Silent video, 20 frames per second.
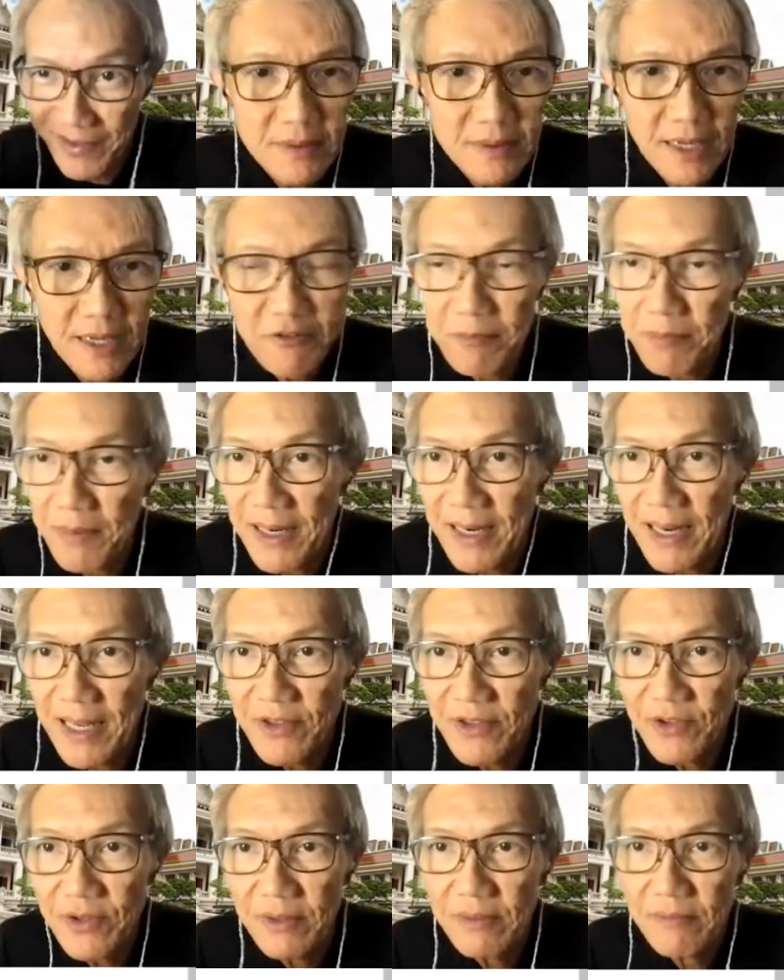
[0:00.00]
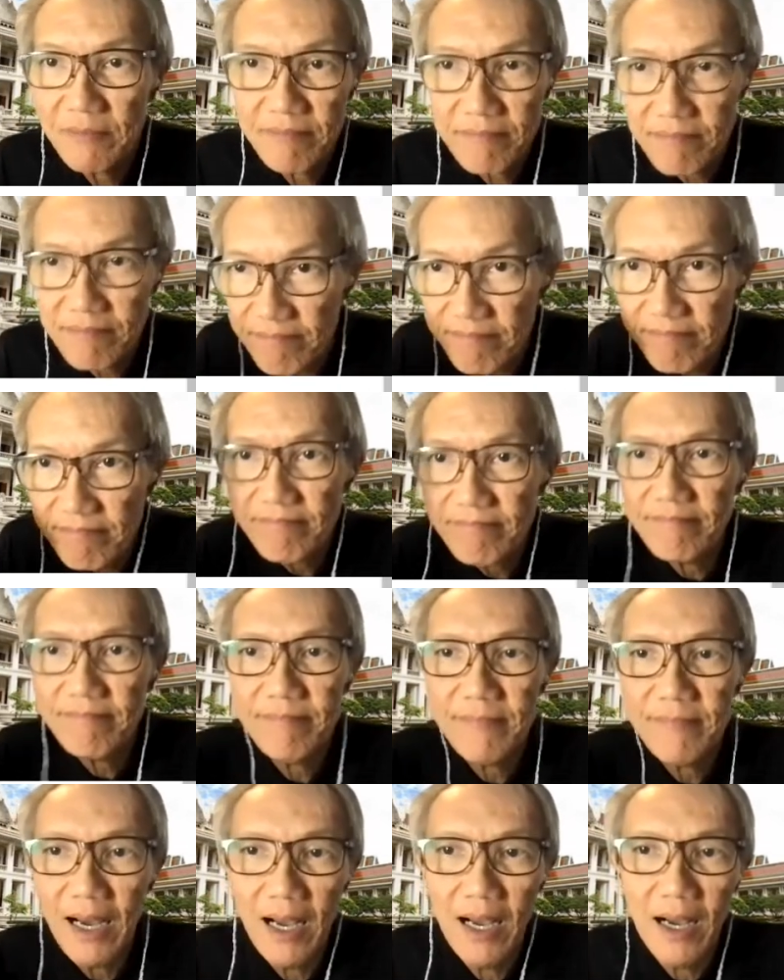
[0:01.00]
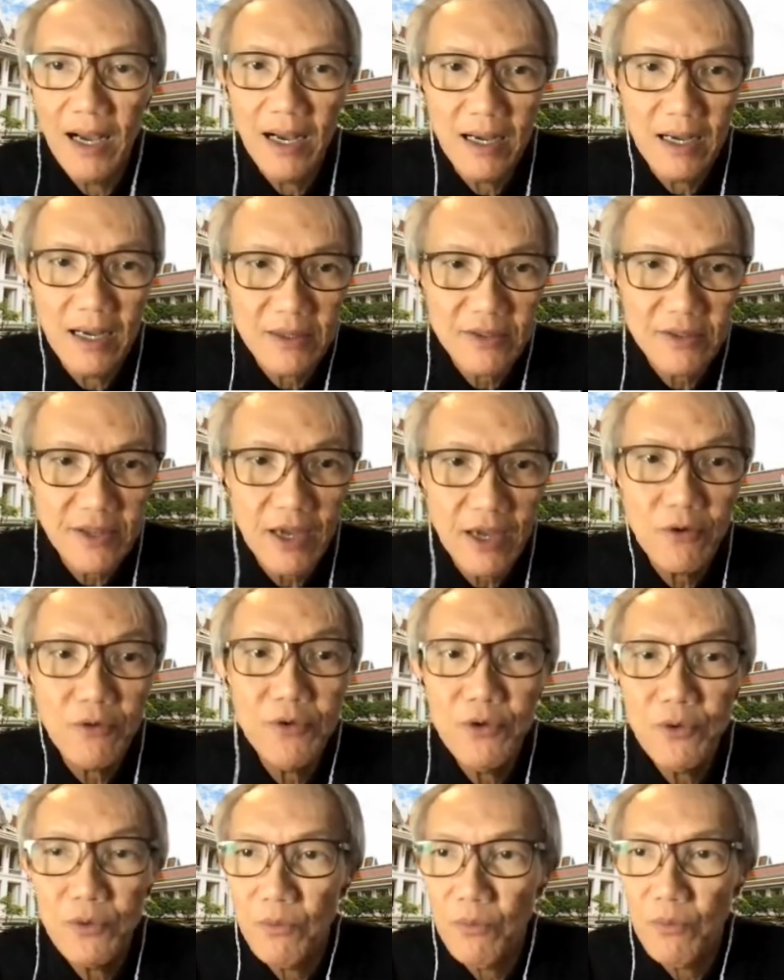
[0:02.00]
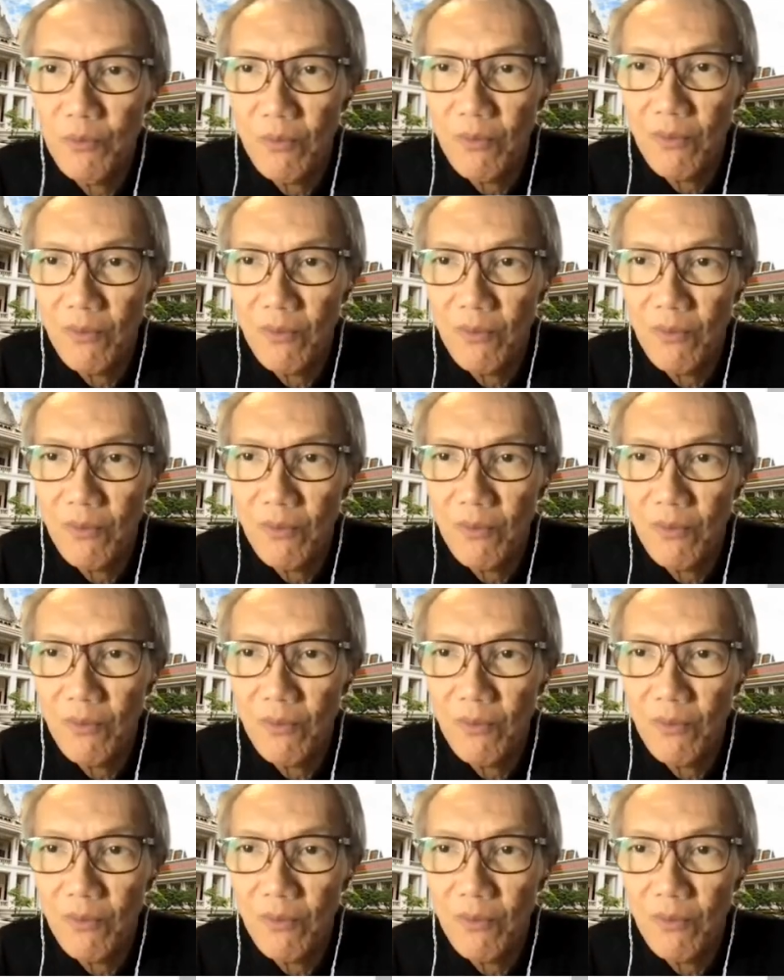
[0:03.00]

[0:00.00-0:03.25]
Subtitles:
Explanation tell you